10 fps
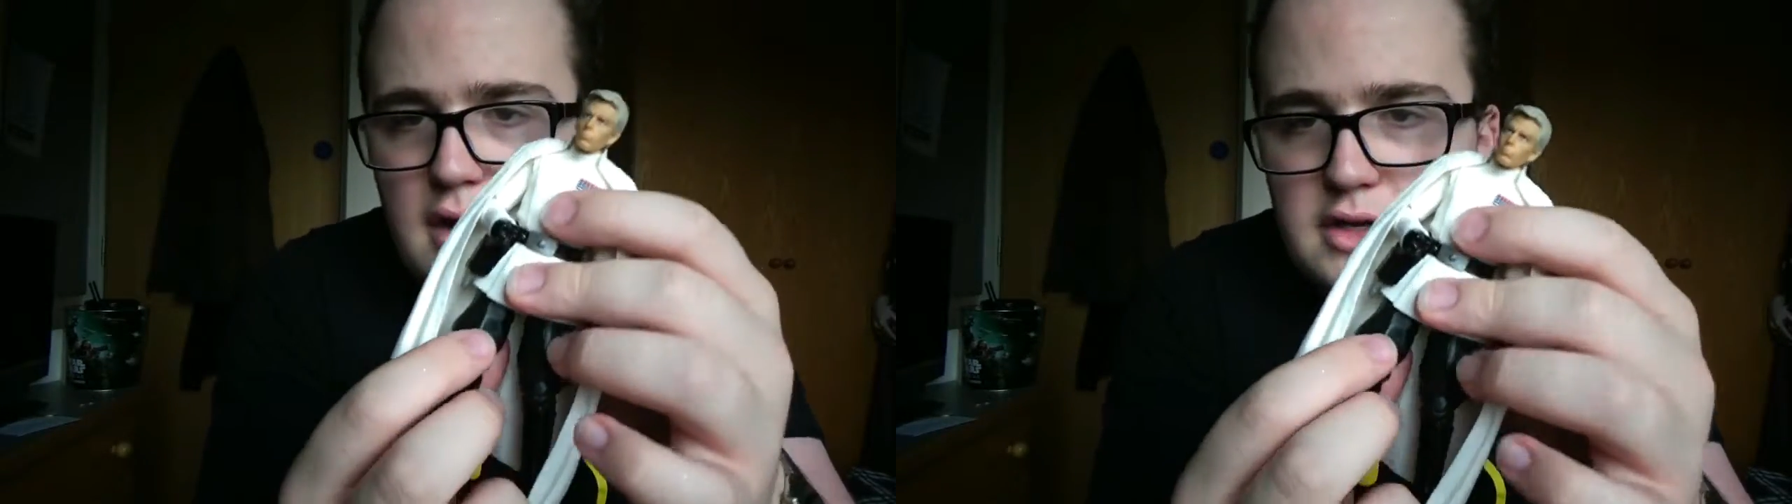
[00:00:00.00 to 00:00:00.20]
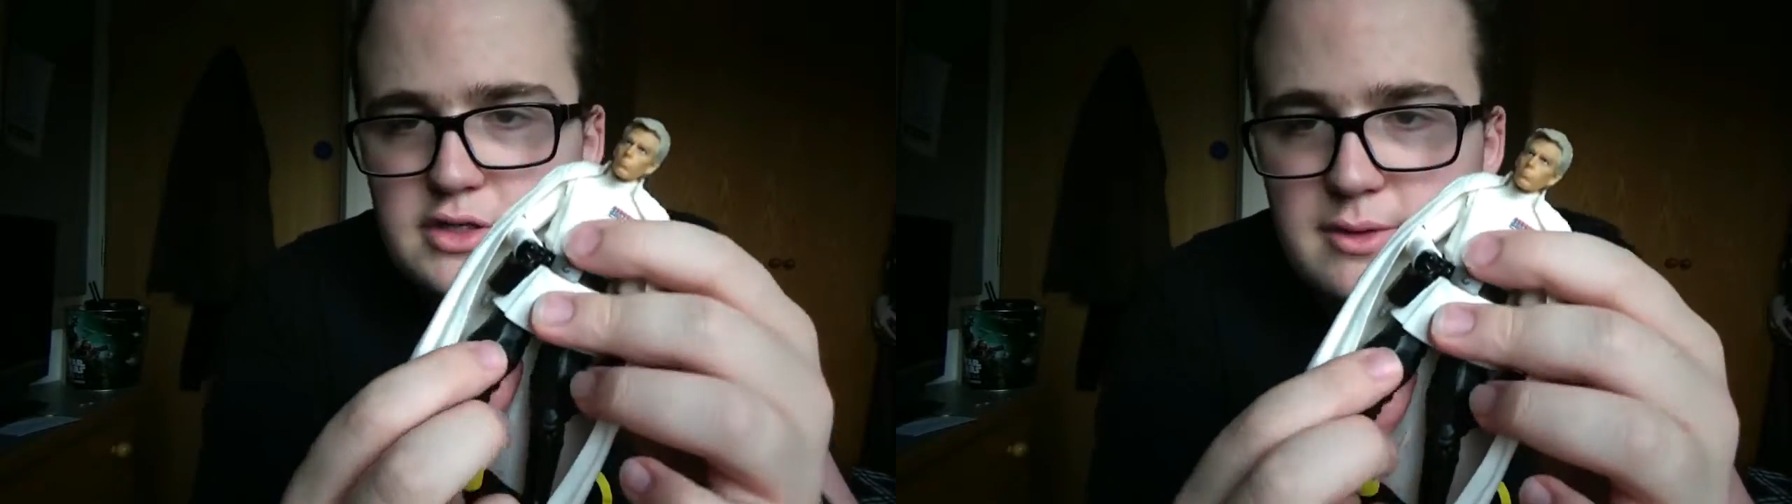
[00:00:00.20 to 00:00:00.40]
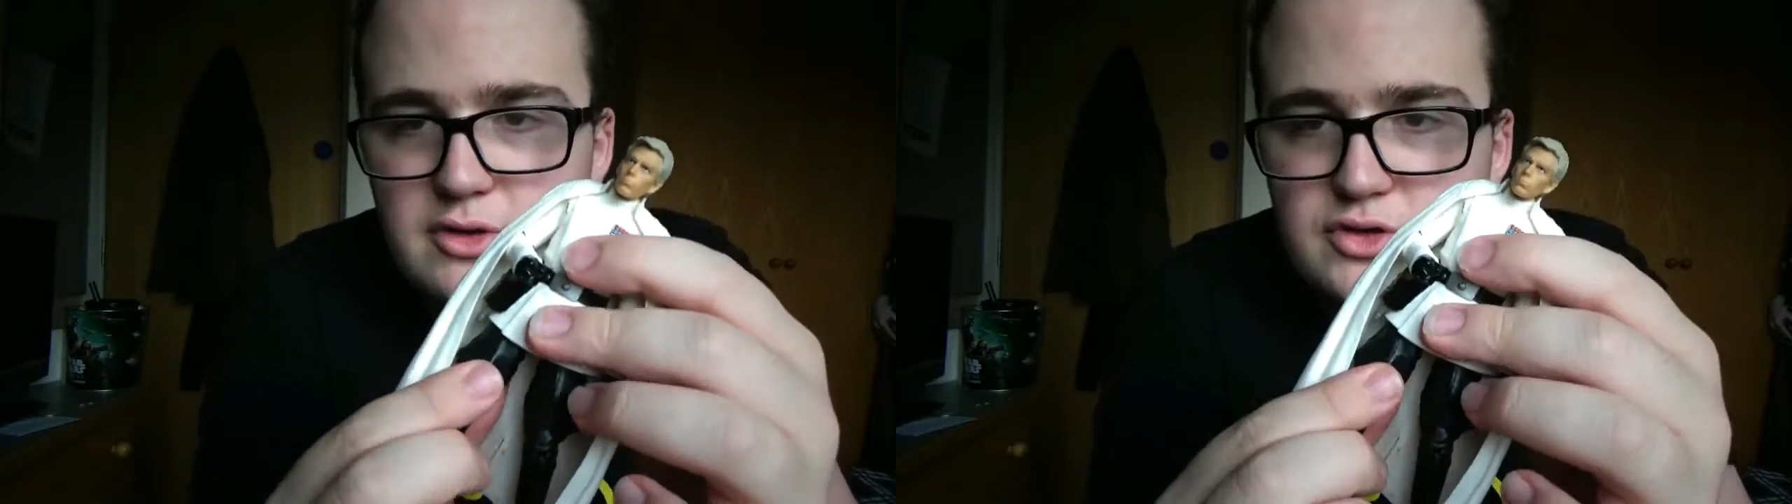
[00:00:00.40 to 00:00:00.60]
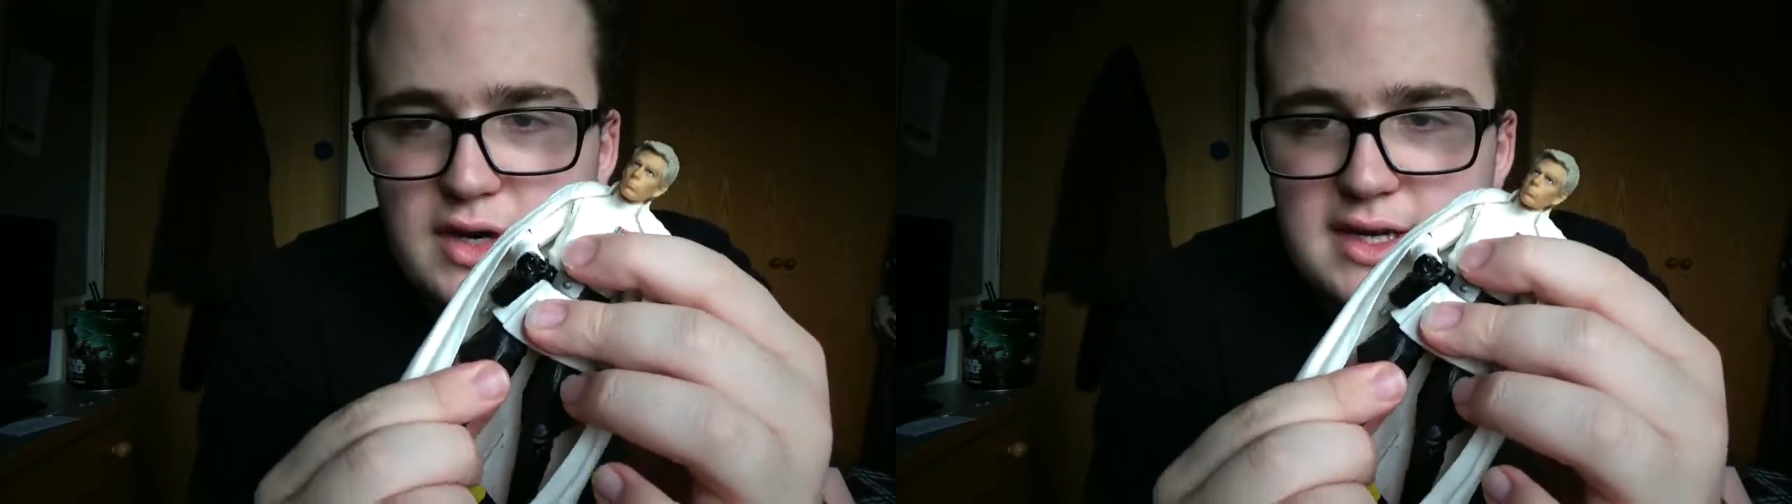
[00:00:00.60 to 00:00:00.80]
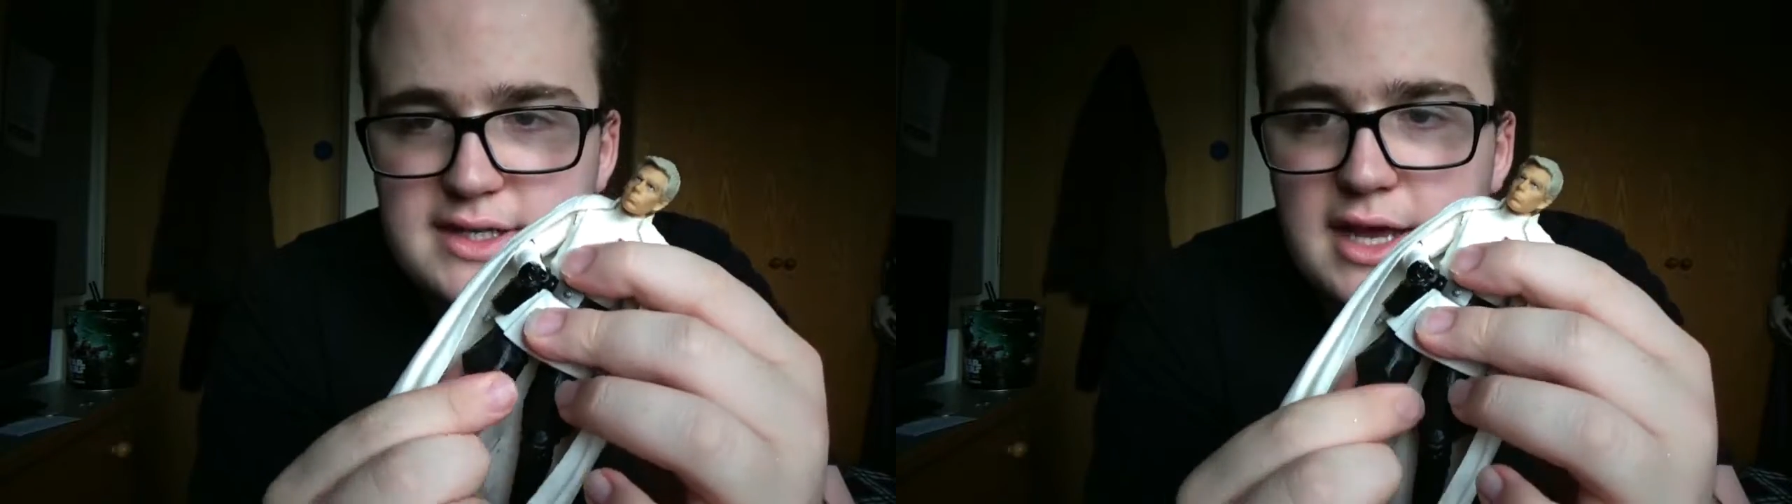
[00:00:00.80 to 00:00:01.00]
swivel
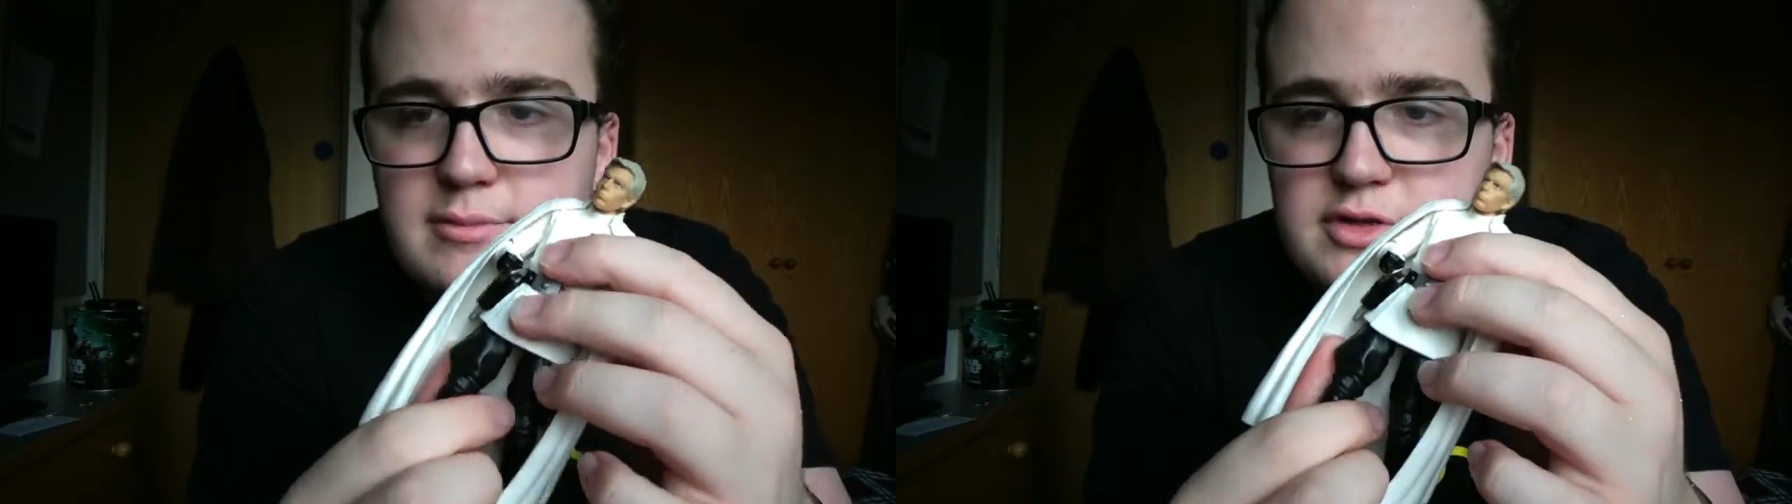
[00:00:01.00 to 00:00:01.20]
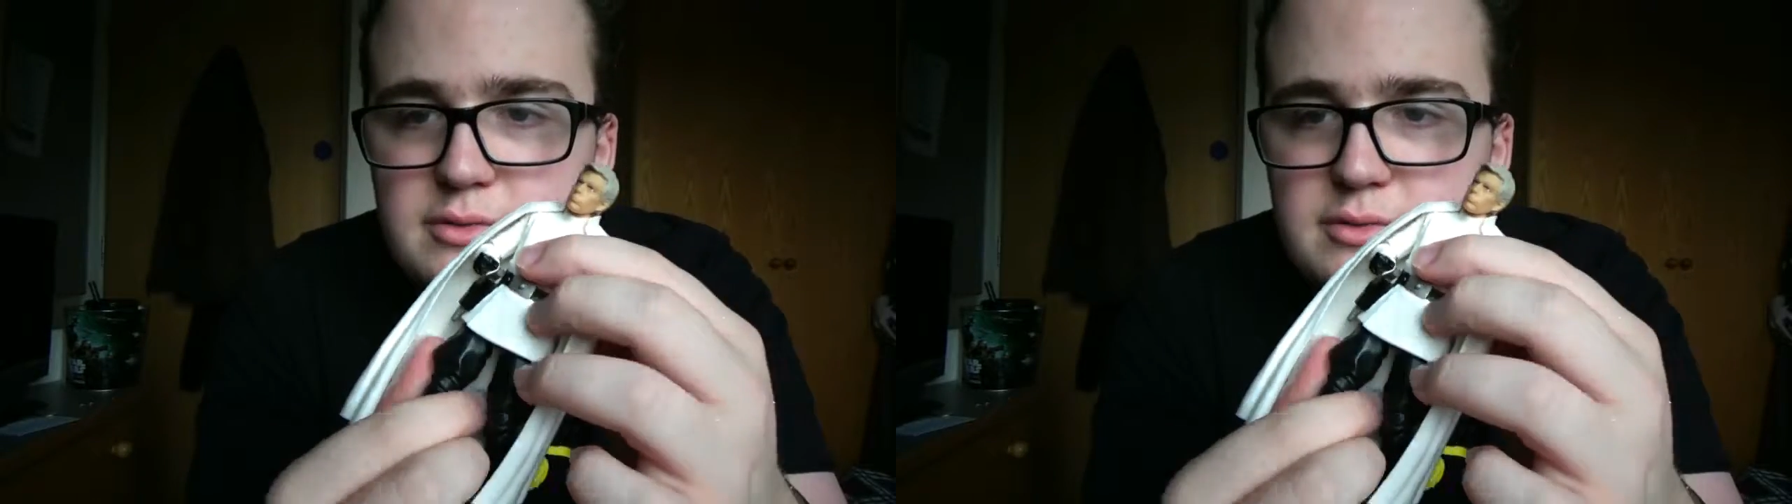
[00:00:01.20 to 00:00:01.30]
triceps,